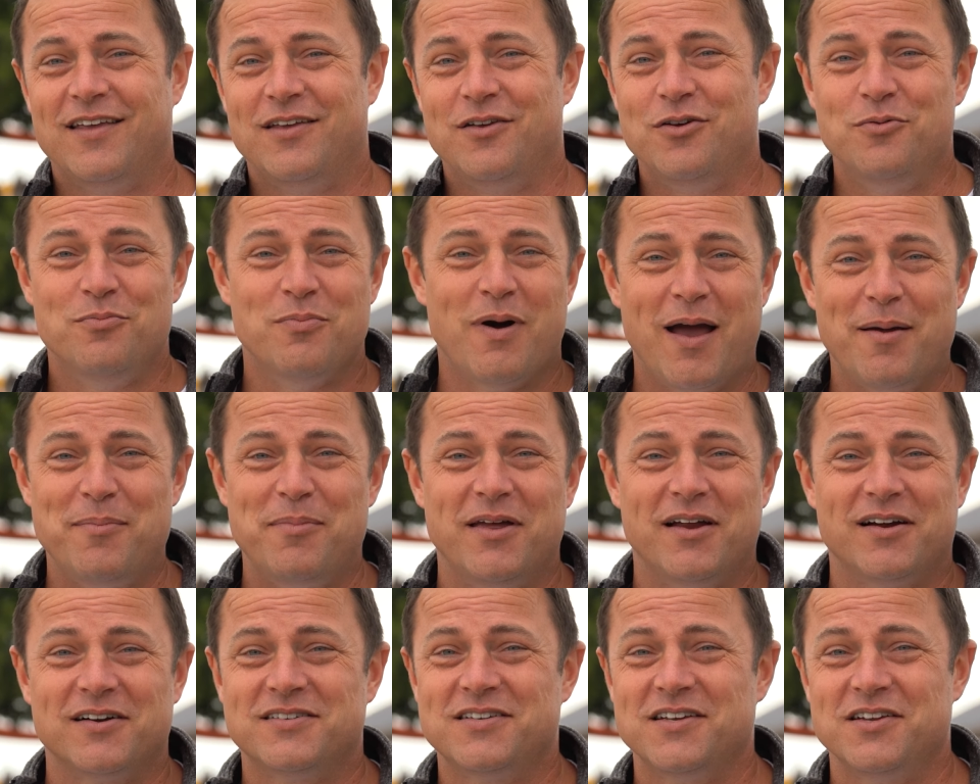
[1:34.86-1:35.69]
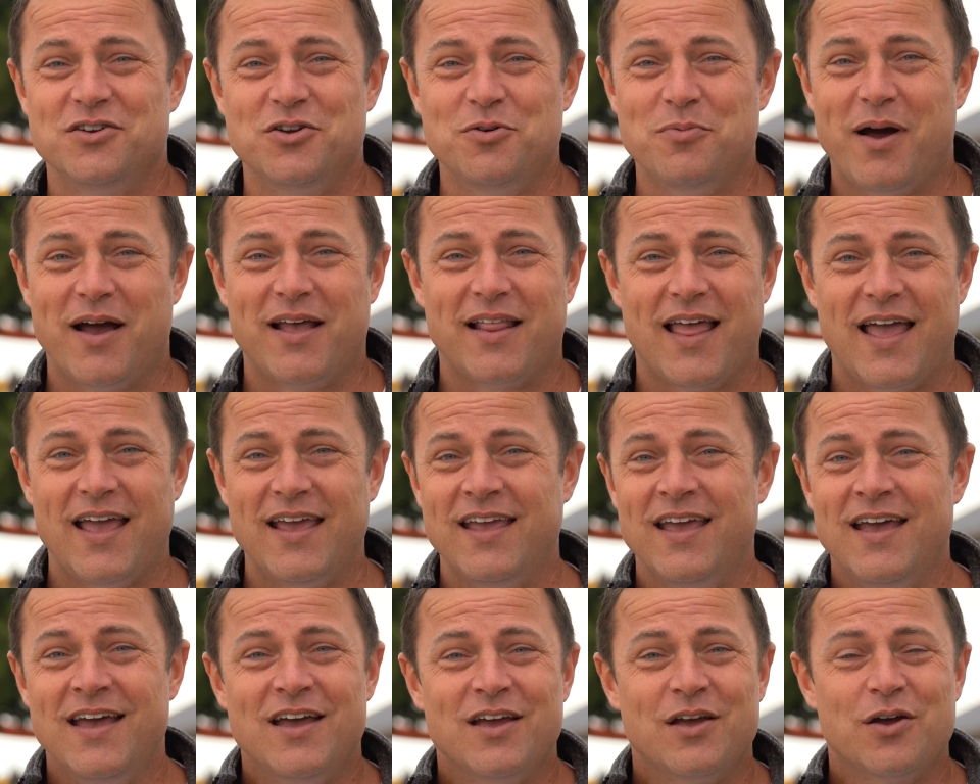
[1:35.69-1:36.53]
you might be interested in, you might
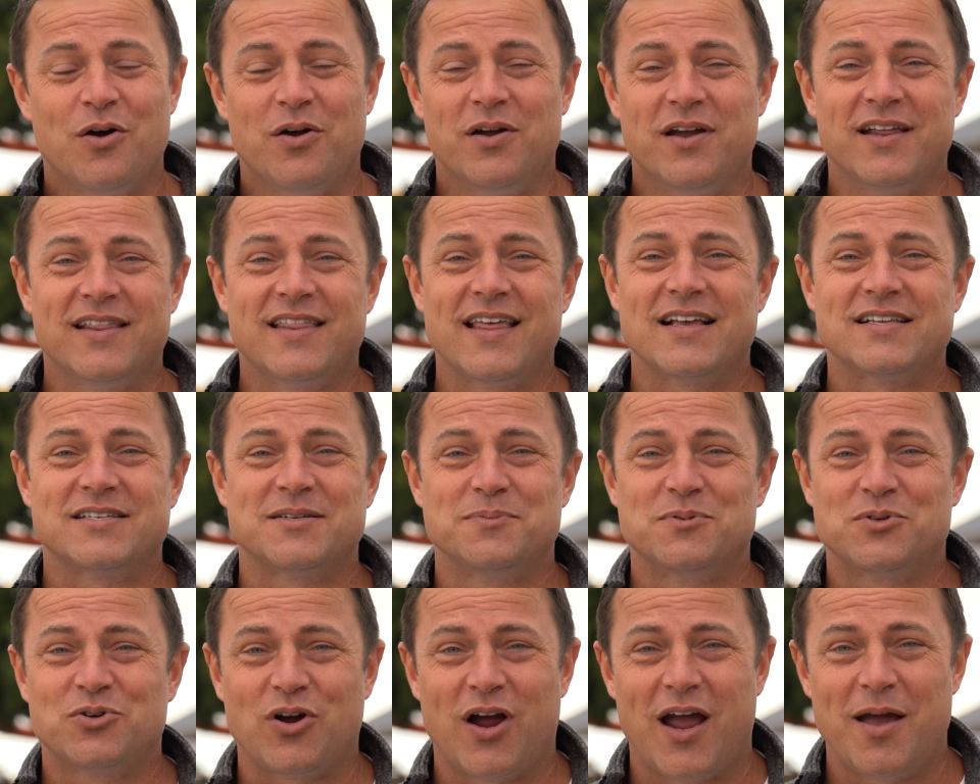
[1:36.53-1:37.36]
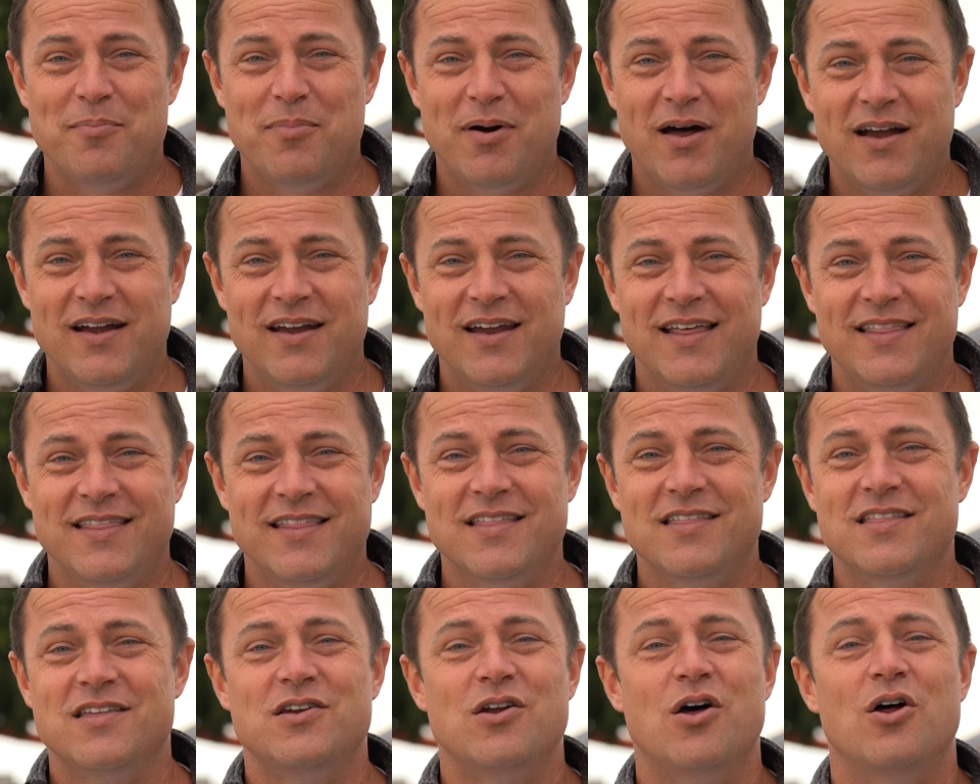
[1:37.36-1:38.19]
like, go and hit that subscribe button and
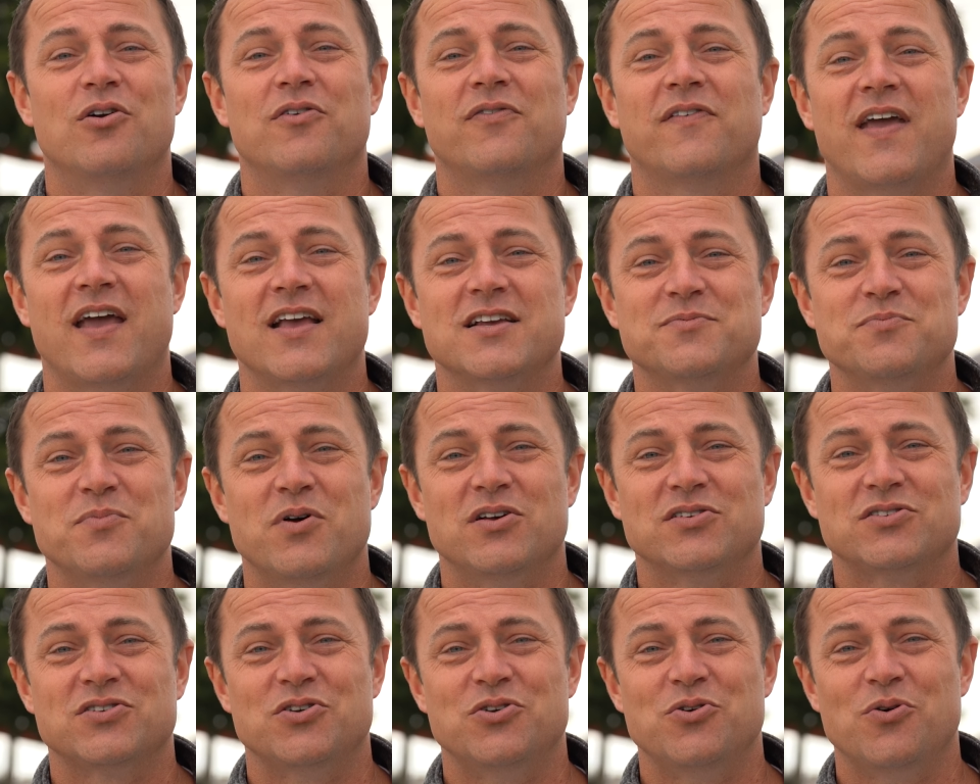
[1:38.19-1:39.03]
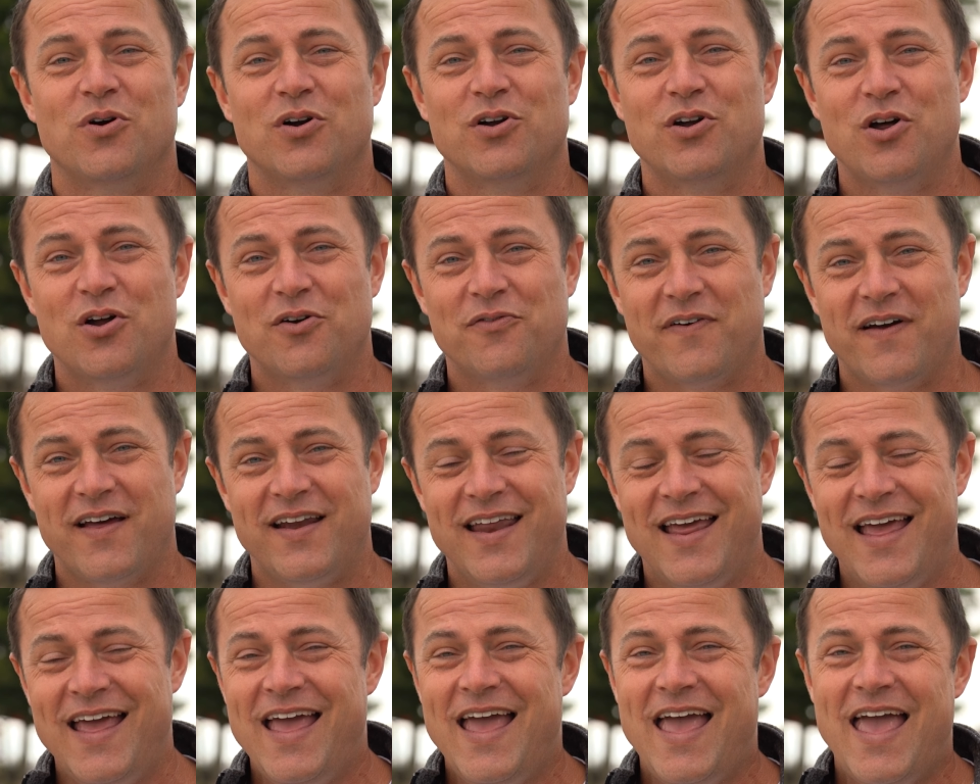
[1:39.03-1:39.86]
then the notification bell so you are
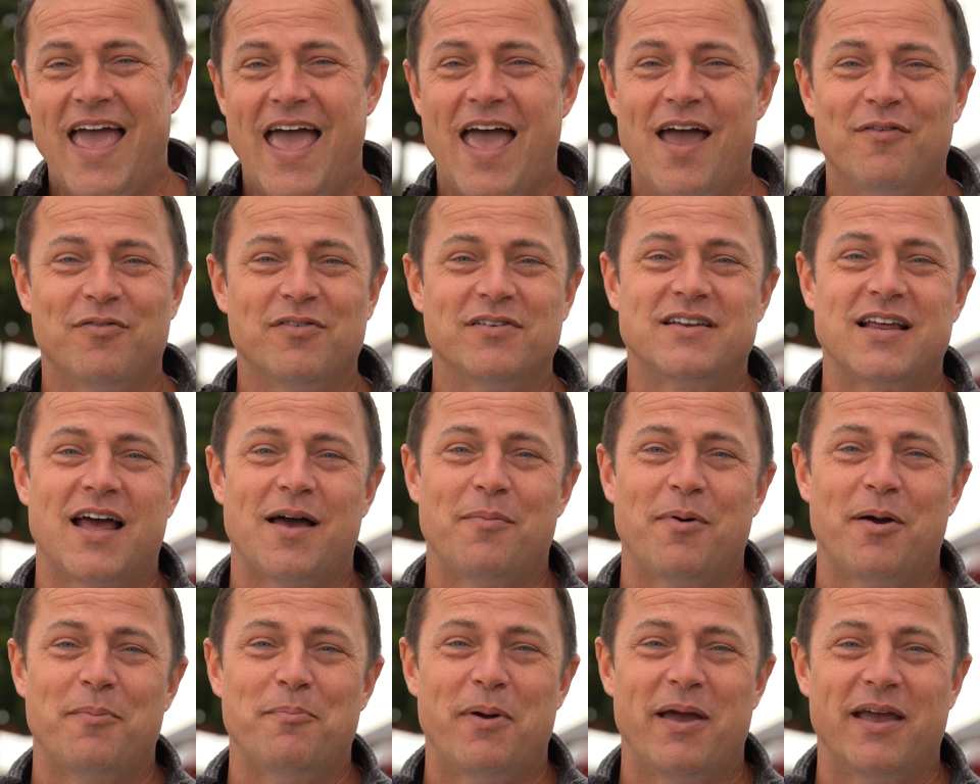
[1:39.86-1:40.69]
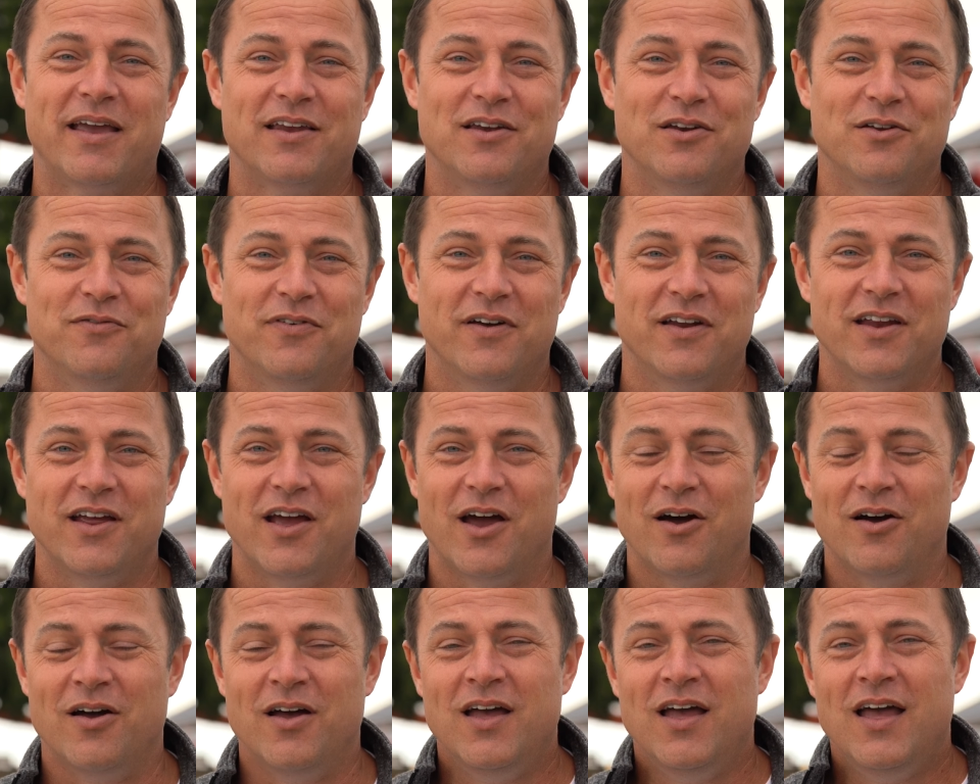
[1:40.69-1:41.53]
notified every time I make a new video.